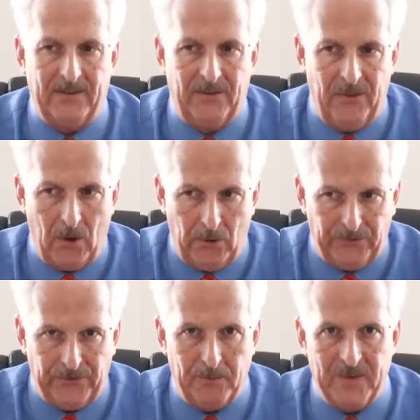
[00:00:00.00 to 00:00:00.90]

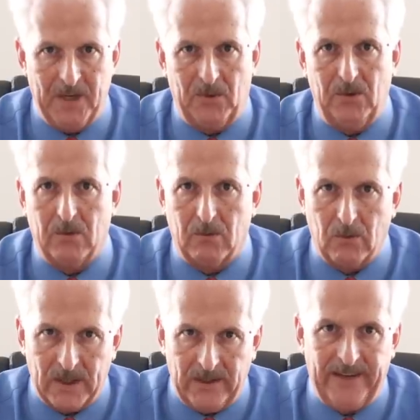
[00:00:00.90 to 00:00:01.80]
those are the people who
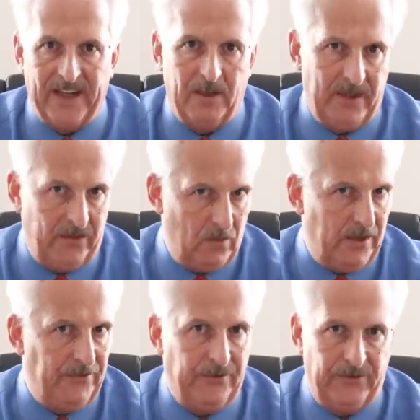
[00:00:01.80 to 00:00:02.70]
are really going to be the
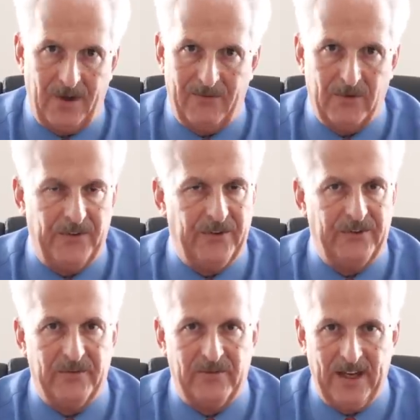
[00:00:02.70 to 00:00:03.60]
ones who suffer in
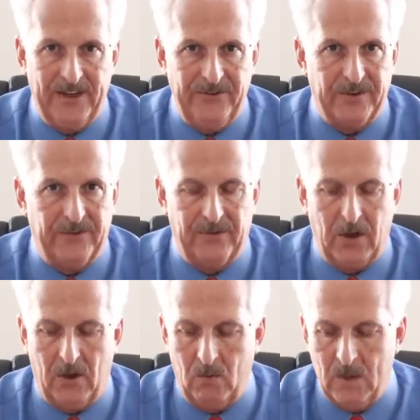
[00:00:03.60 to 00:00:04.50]
this inflation.
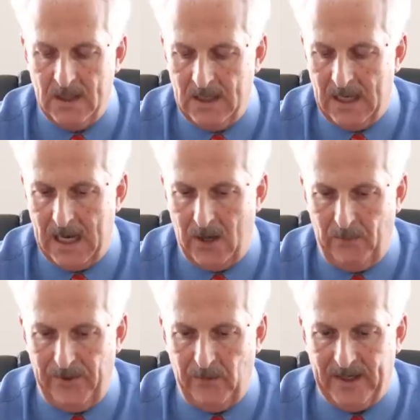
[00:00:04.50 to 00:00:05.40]
So I
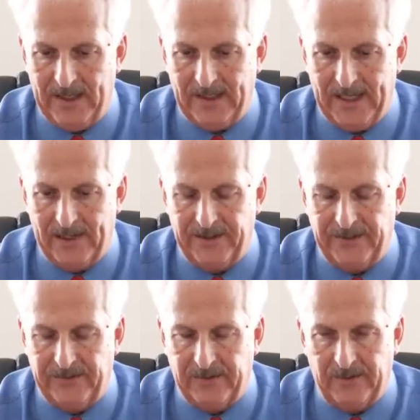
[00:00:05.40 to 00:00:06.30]
hope that we can get
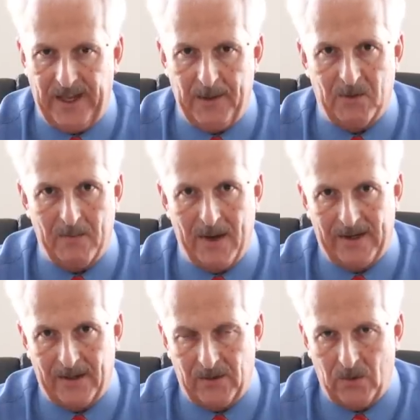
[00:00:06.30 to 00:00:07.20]
this labor
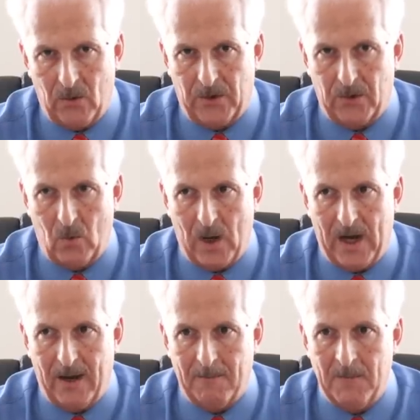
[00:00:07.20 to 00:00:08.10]
market in order
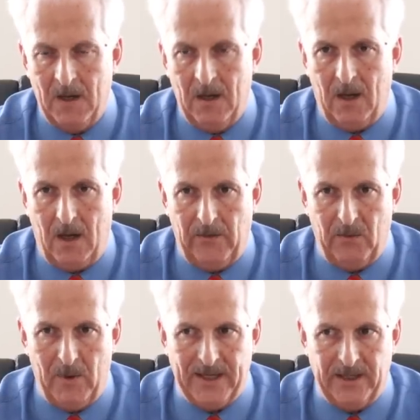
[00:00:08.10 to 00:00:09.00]
where all
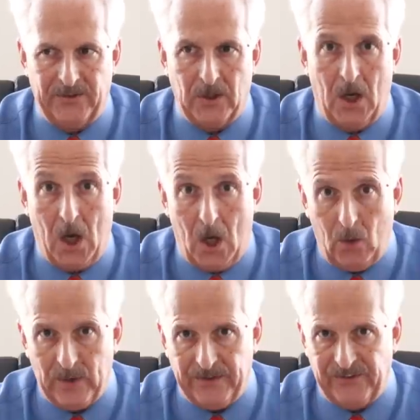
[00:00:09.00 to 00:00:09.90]
the money doesn't
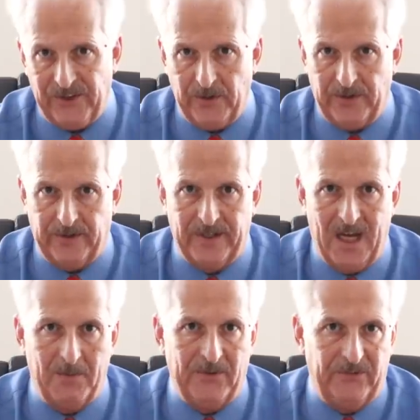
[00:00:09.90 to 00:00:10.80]
always skew to the
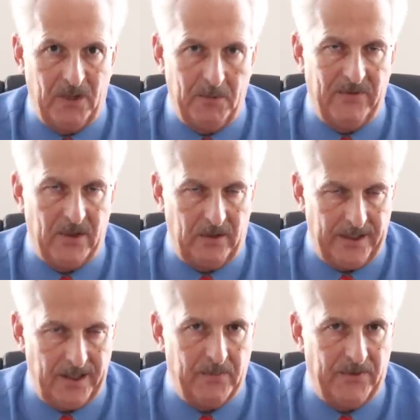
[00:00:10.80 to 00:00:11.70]
top and some of it will
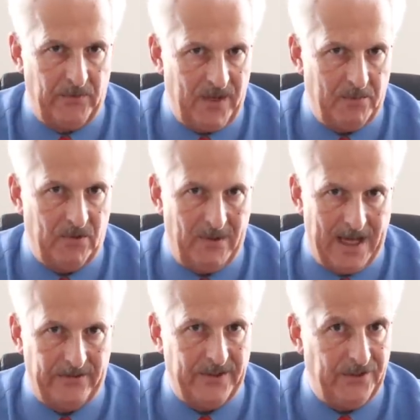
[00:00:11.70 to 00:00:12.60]
end up with the people who
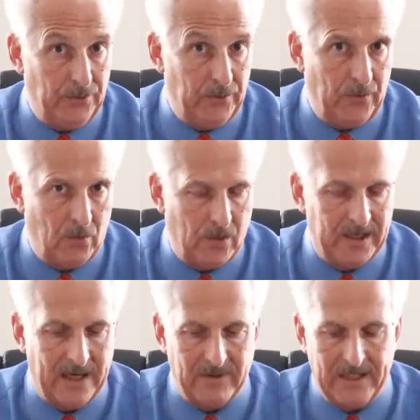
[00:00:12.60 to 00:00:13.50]
are actually doing the
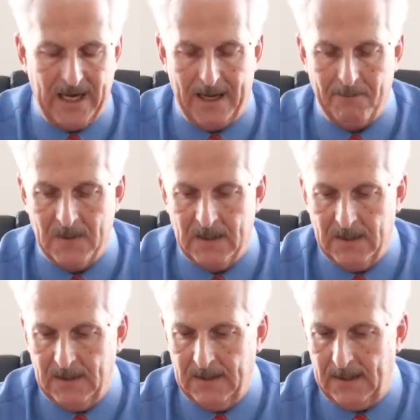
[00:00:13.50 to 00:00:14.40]
work every day.
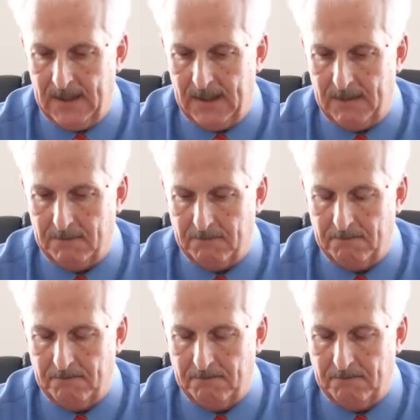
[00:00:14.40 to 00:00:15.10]
Um,